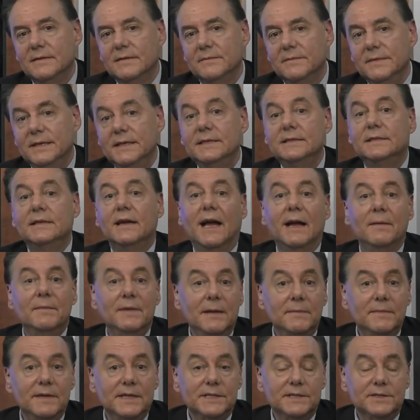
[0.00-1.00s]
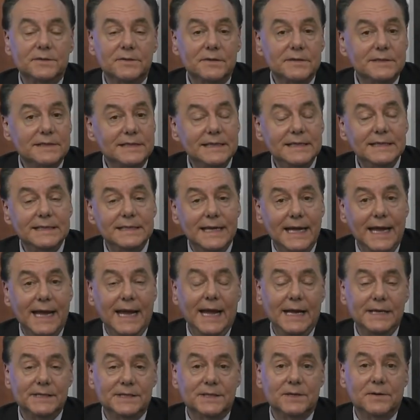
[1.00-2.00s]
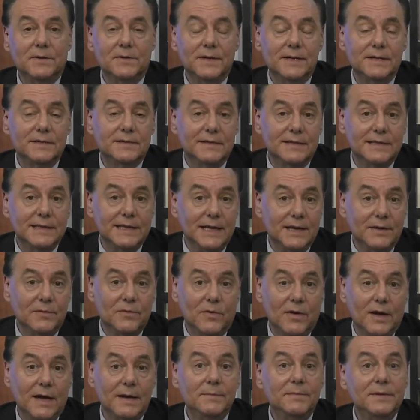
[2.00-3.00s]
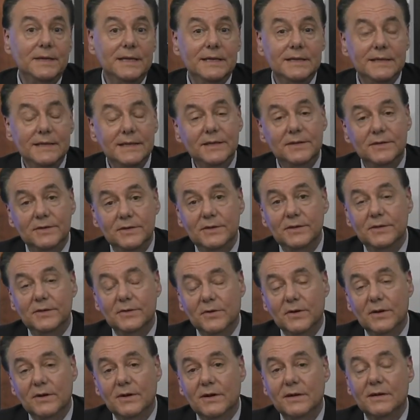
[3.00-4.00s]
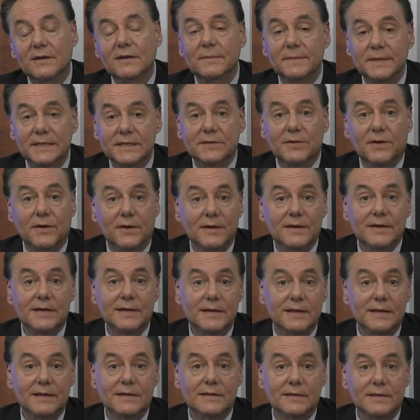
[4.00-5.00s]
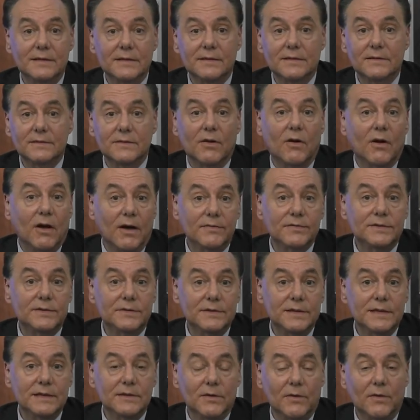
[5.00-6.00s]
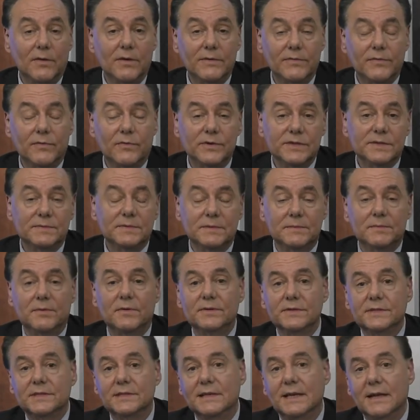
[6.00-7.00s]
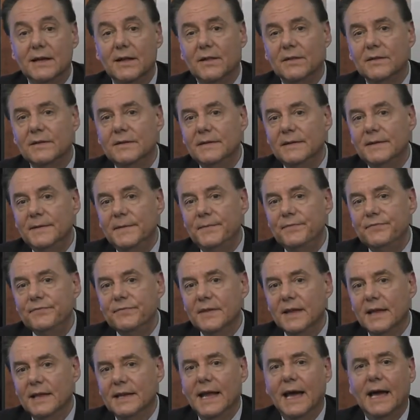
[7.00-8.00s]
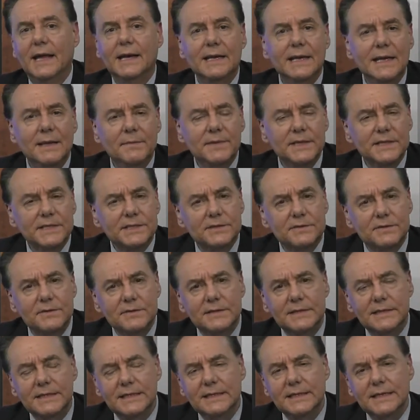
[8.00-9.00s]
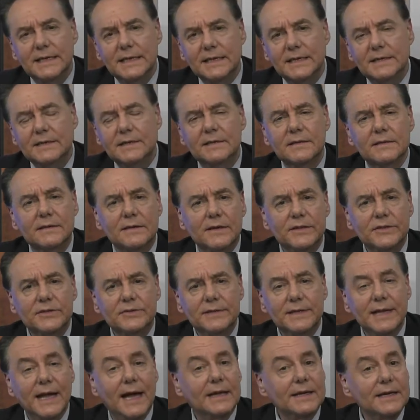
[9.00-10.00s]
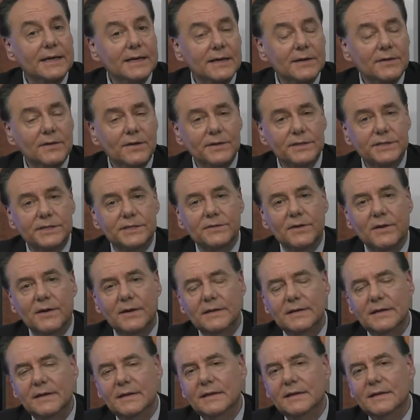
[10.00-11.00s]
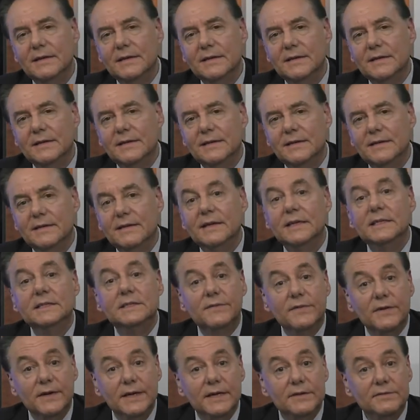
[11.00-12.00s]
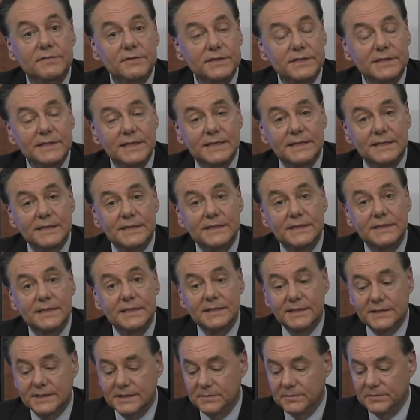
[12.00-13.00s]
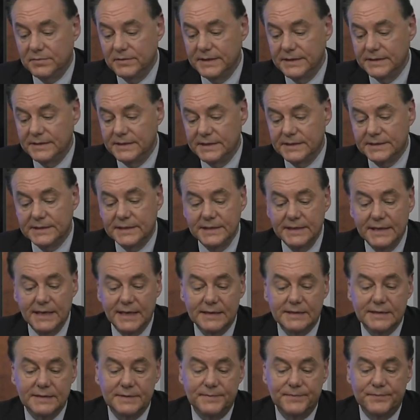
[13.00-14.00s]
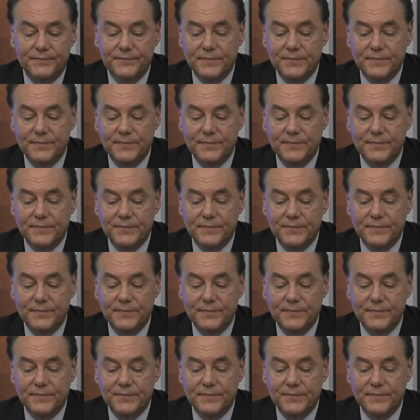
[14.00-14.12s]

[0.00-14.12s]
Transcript: Meantime, MS 13 gangs, according to the NYPD in New York, are going to be targeting uh, off duty law enforcement personnel. And how did MS 13 get into the country? How did it all start? It's very interesting to see this complete disconnect.